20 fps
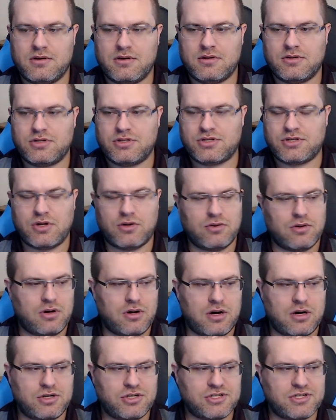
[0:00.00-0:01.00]
Just
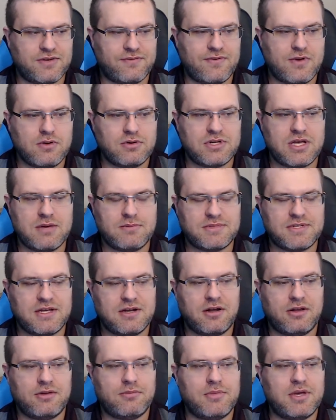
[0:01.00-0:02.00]
a few teams in
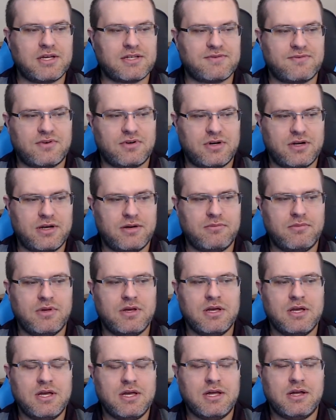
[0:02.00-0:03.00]
on the mix for him.
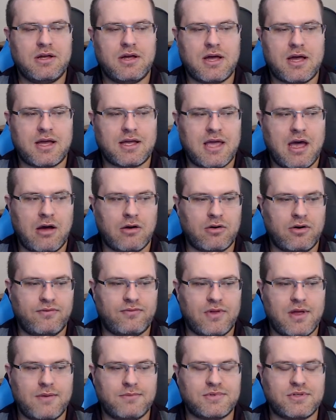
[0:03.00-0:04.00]
Calgary
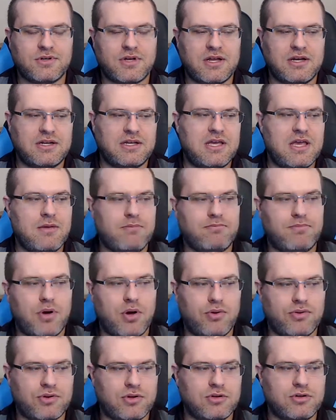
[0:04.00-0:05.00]
Flames looking to keep
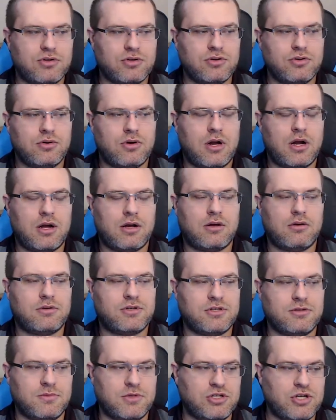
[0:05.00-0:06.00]
both Johnny
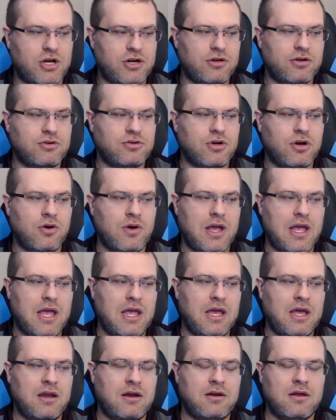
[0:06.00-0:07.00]
Gaudreau
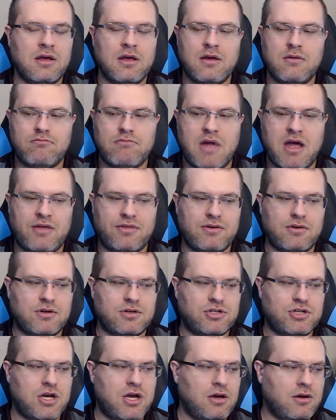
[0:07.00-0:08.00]
and Matthew
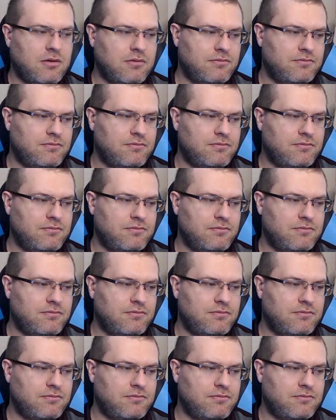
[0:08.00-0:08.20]
Tkachuk.